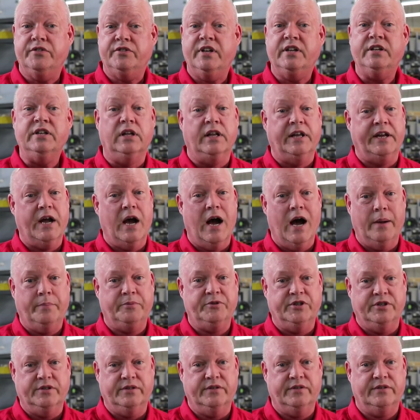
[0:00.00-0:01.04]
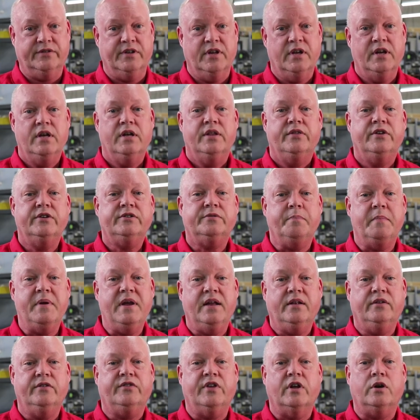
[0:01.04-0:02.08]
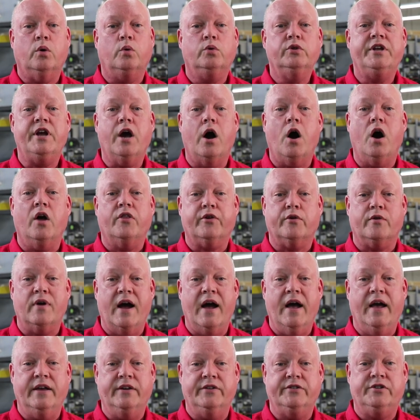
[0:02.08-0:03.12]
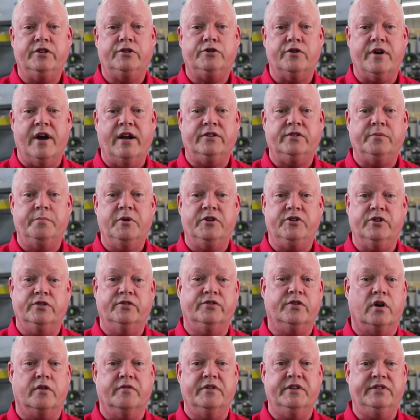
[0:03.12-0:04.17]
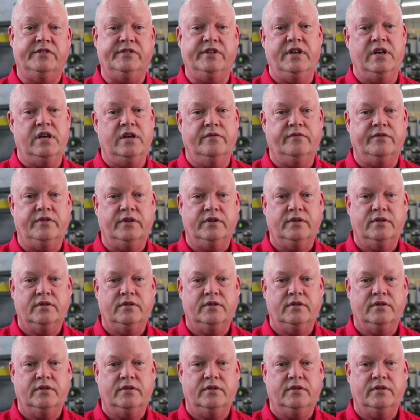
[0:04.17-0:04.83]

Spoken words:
signaling options. This means that only authorized transmissions are received.